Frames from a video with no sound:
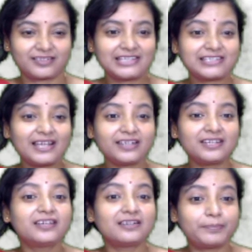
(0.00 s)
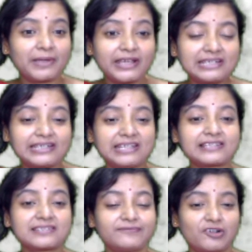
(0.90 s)
is that
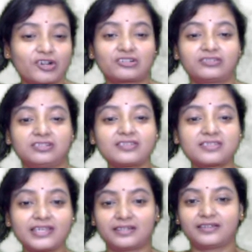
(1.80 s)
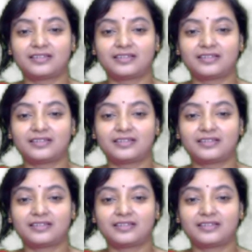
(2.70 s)
repentance for the sin.